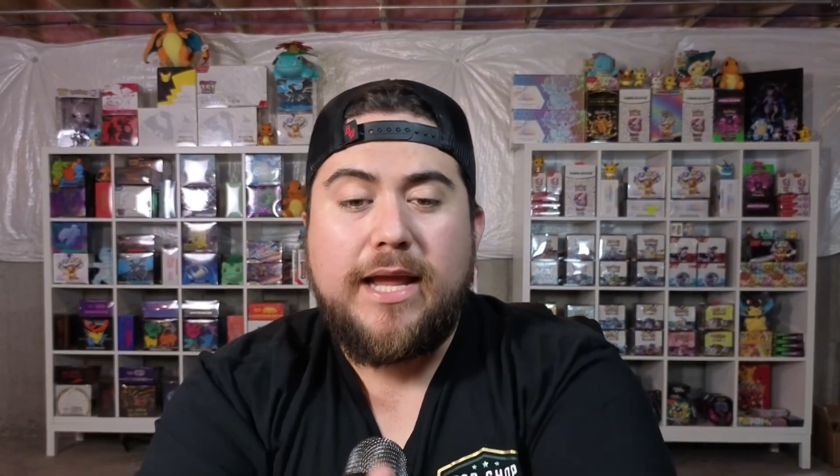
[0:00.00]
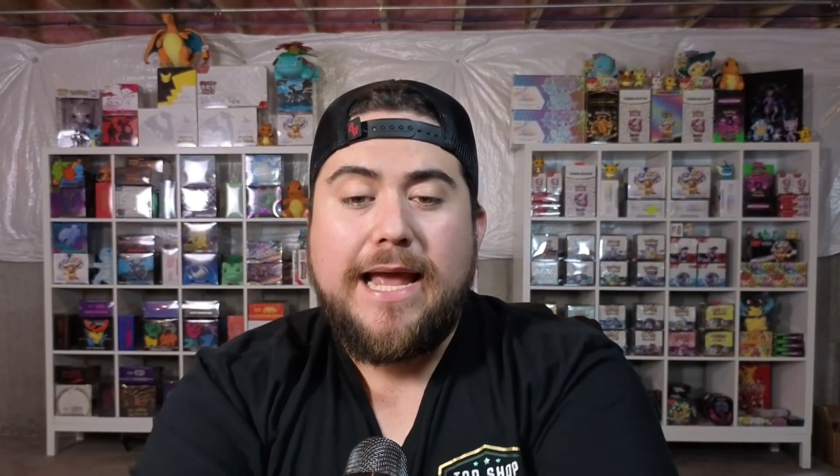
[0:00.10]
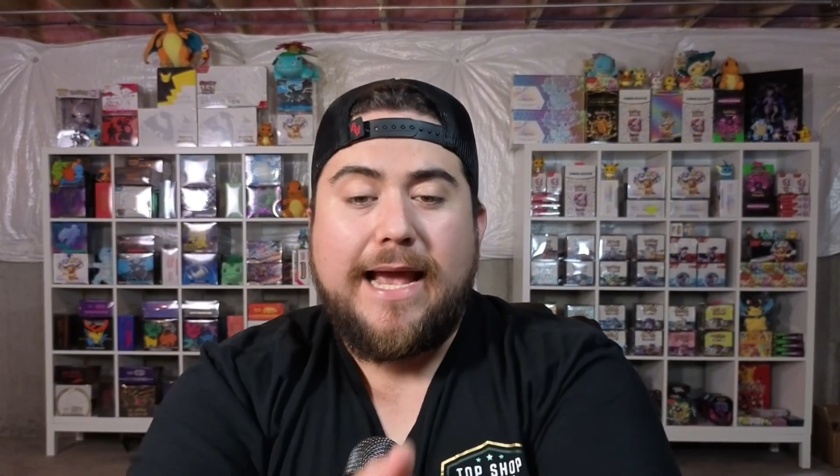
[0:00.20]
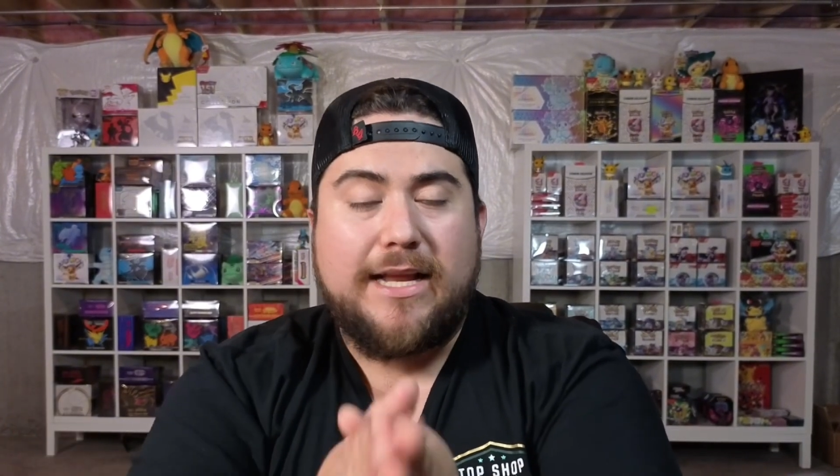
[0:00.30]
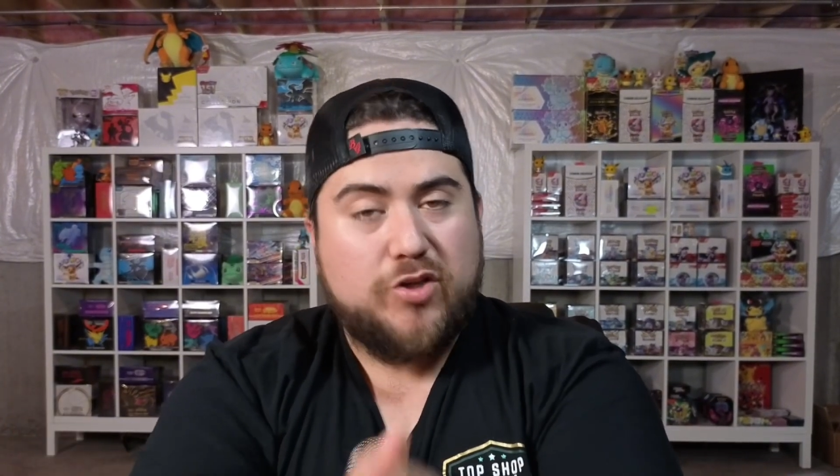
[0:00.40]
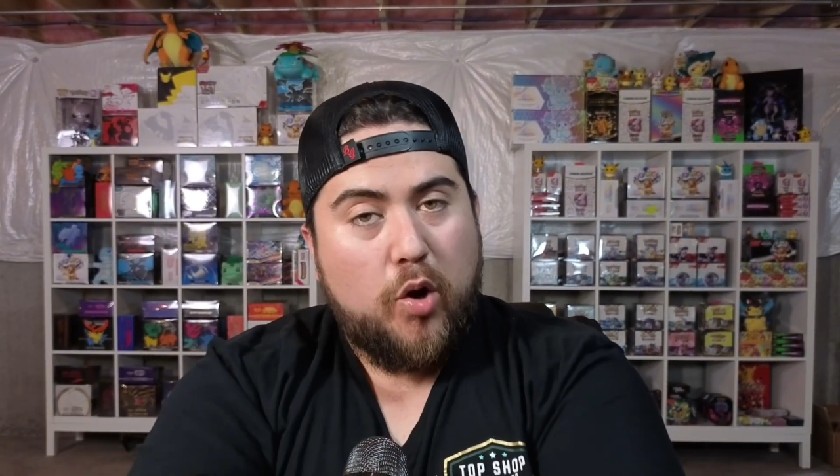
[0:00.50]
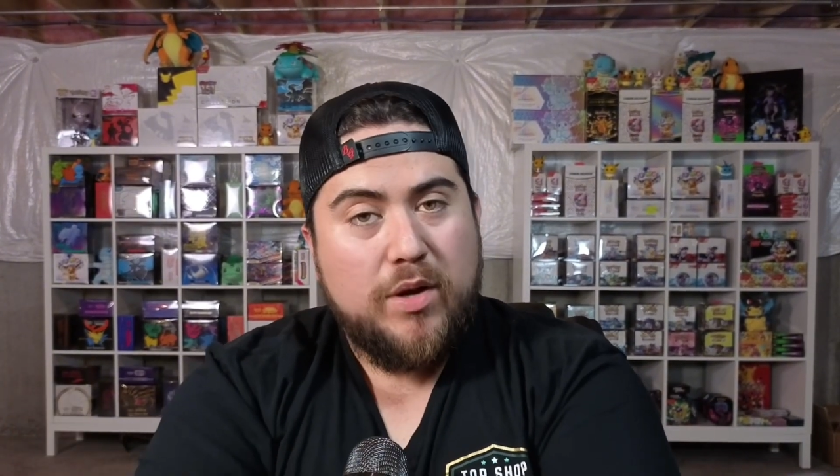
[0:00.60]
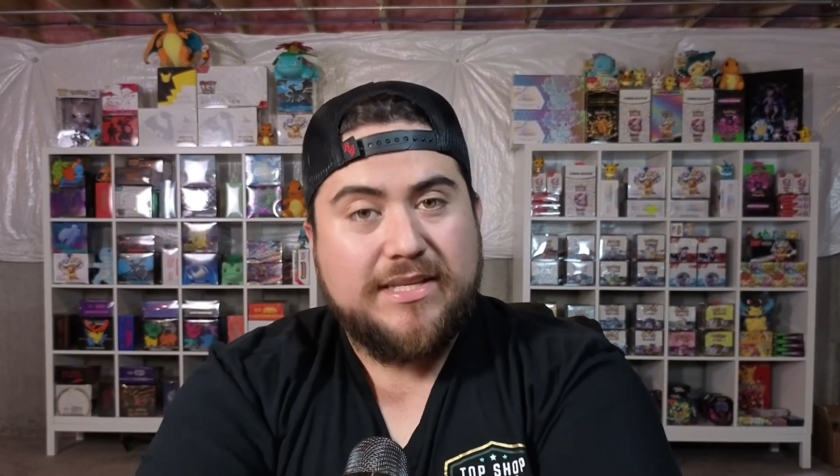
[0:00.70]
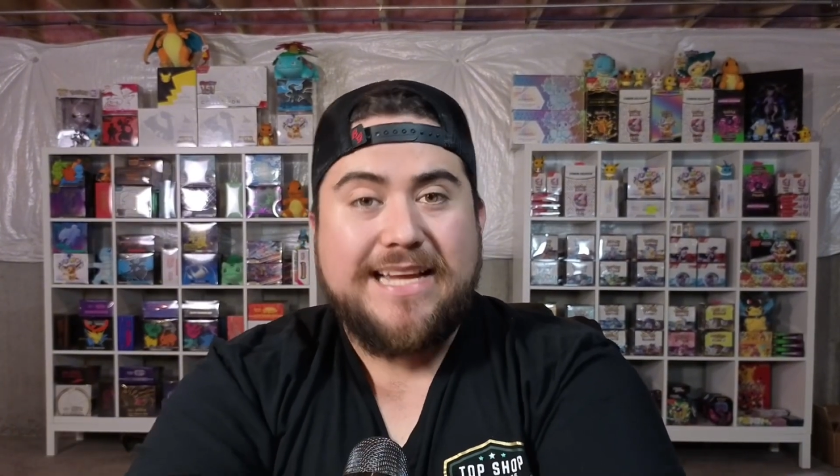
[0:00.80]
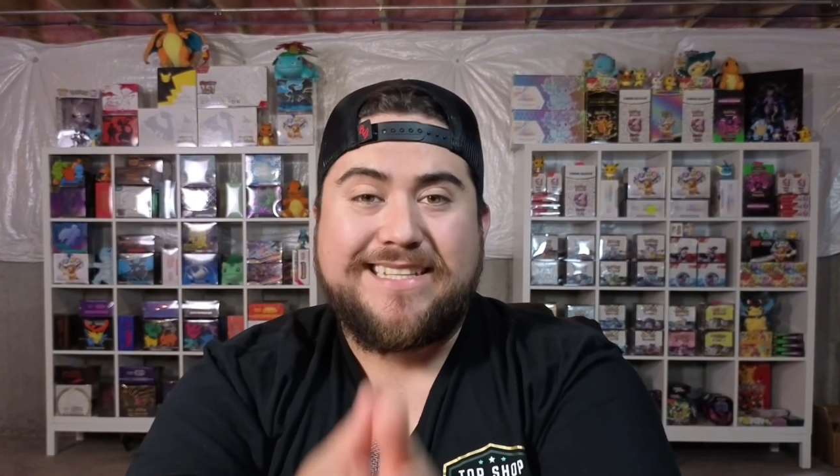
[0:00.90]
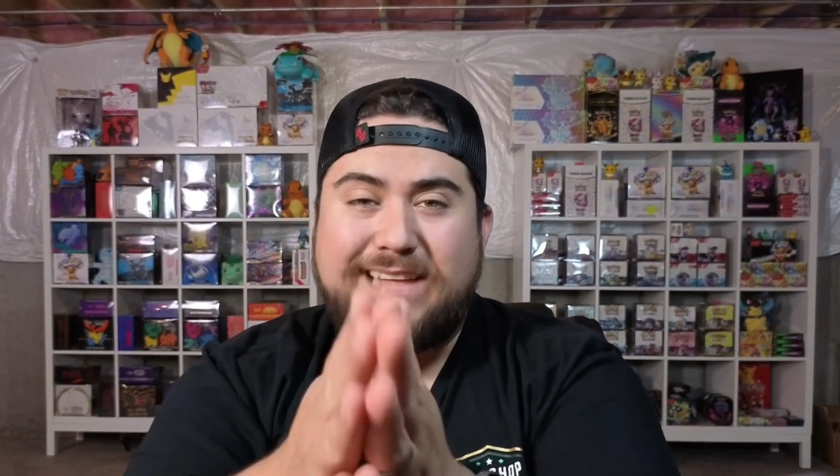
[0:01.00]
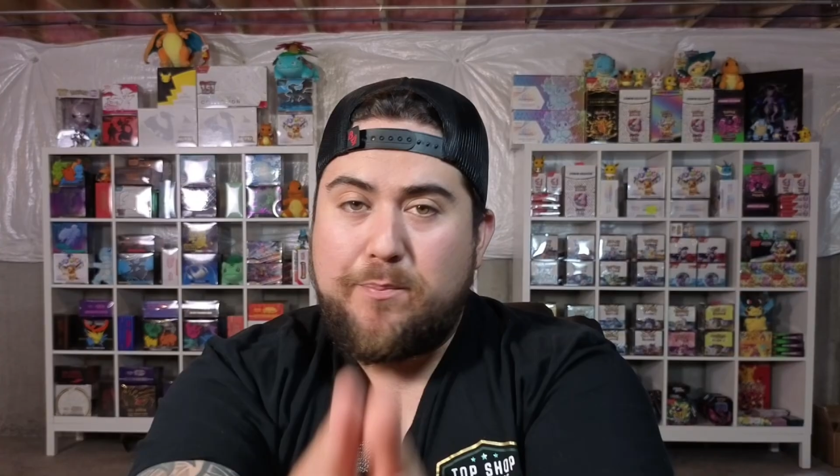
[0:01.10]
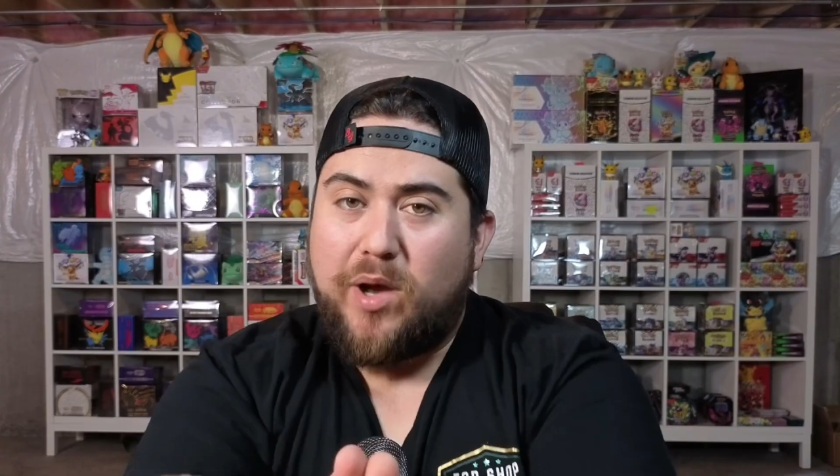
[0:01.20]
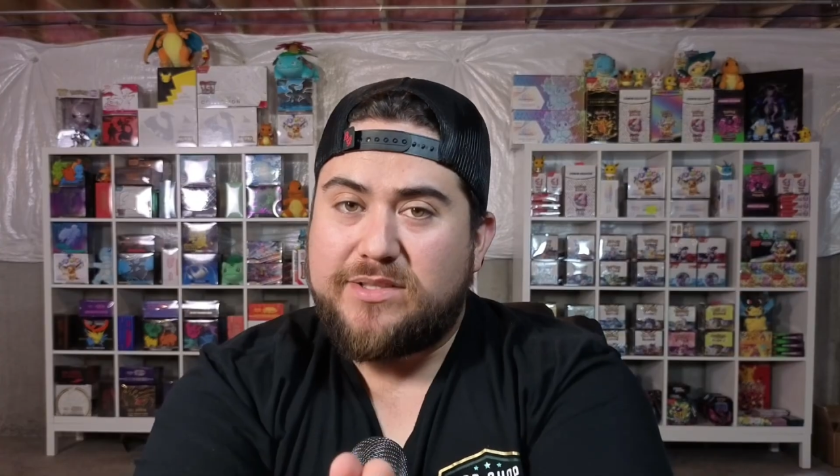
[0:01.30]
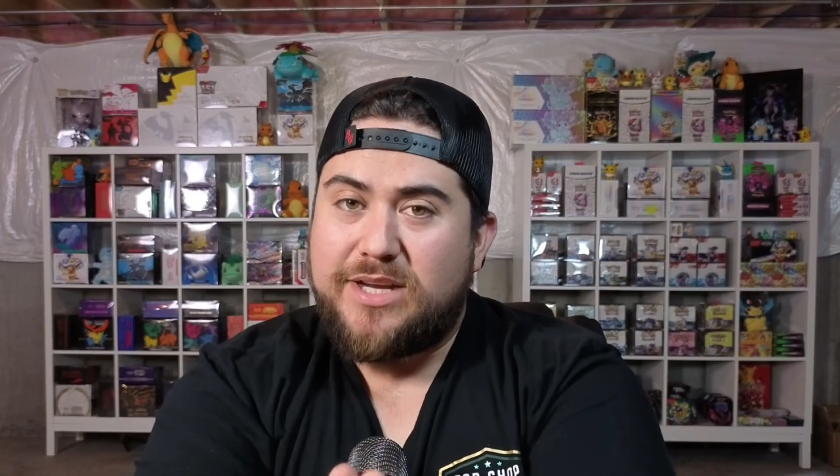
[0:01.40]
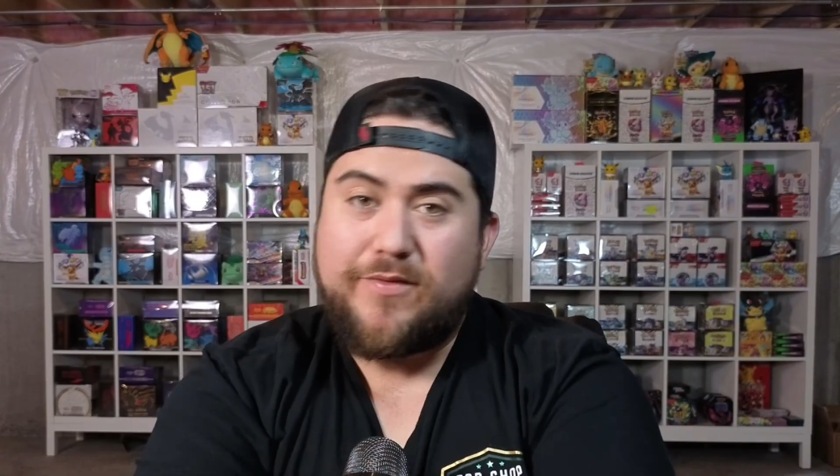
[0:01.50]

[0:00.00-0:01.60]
And as always, stay positive,